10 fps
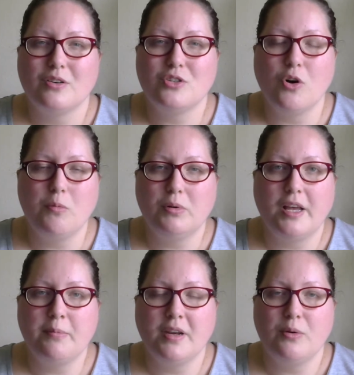Don't
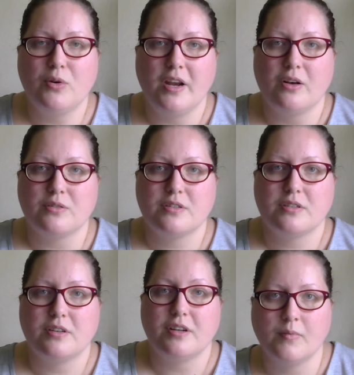blame anyone
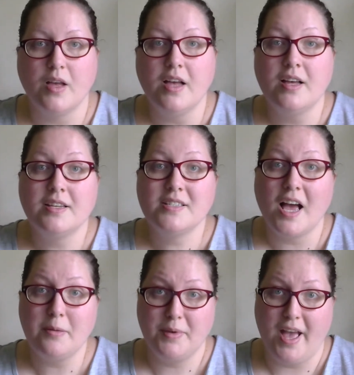else.
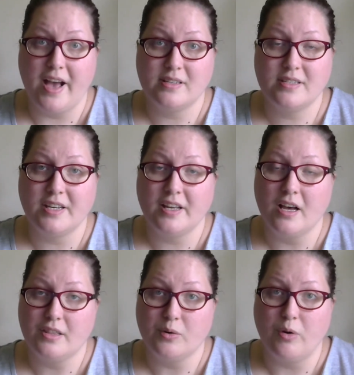Typecasting
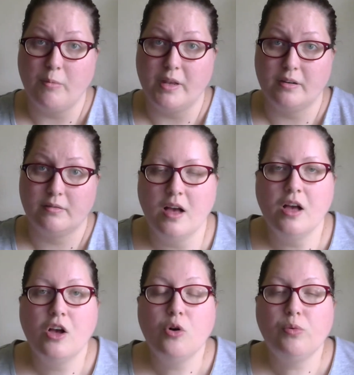other women.
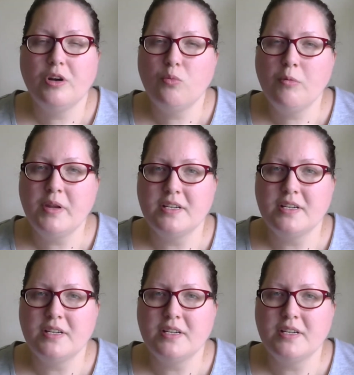When a woman